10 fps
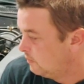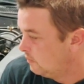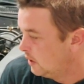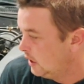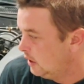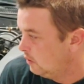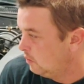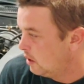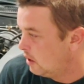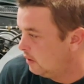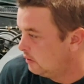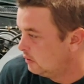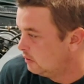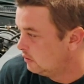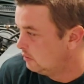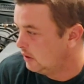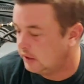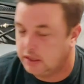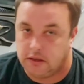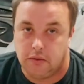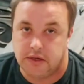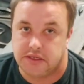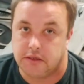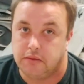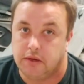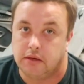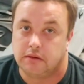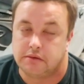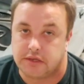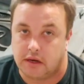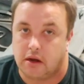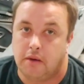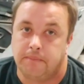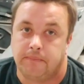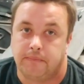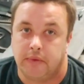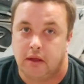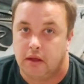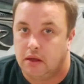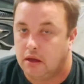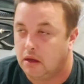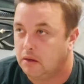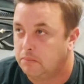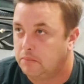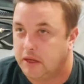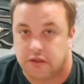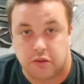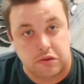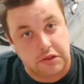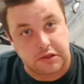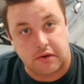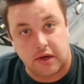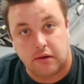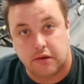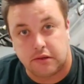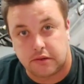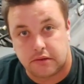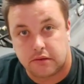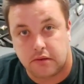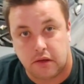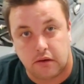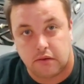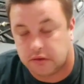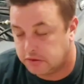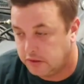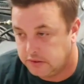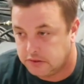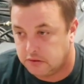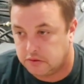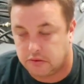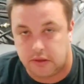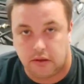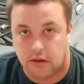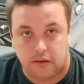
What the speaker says: we need to get the new ECU in, set it up, make it talk to the screen, because the screen's not talking.